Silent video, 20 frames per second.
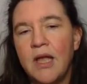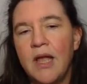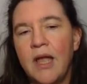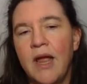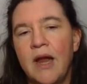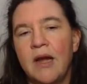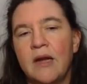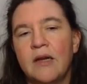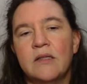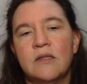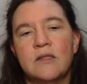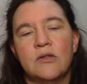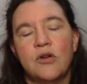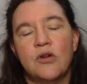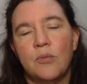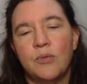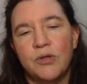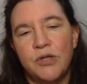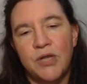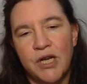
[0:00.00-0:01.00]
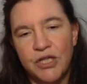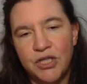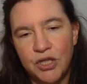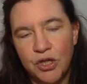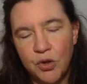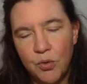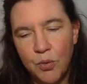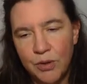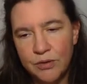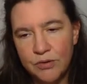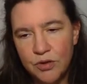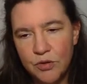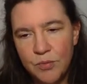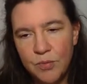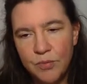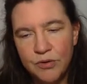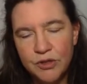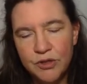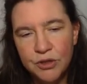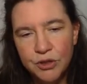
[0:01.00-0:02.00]
and it's a computation in quantum
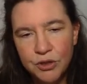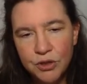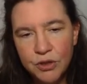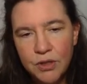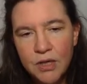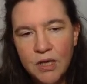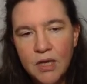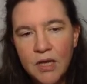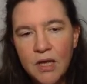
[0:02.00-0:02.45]
superposition,